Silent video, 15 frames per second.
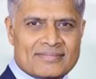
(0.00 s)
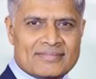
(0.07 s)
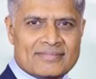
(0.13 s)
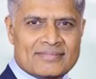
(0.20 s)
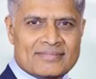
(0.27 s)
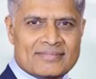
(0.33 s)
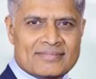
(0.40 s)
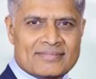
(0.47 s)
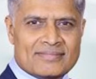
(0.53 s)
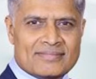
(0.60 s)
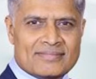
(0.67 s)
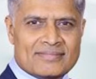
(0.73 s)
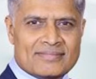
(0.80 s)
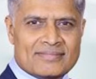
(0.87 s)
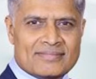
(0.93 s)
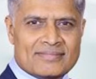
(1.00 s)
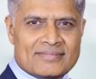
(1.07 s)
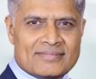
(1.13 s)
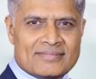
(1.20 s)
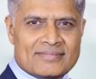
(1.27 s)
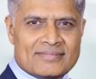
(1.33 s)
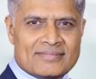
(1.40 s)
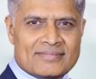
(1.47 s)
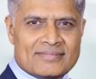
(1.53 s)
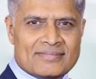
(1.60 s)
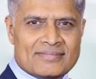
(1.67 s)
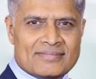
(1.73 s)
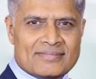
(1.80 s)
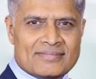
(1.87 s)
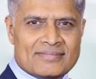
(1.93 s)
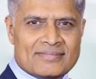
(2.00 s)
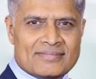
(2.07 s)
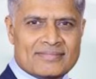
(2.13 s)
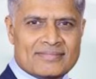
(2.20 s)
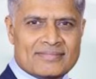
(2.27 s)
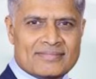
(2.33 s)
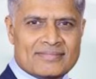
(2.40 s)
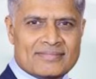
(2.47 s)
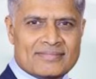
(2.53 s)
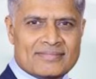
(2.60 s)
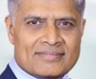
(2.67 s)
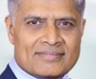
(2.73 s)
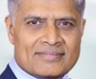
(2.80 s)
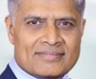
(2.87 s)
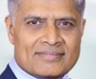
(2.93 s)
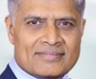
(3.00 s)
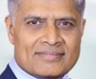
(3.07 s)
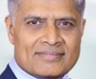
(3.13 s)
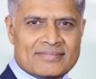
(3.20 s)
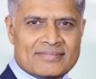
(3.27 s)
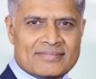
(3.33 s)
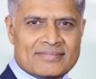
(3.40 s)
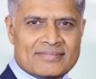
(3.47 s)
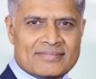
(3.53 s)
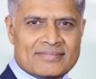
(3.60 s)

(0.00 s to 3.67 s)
(no lip movement)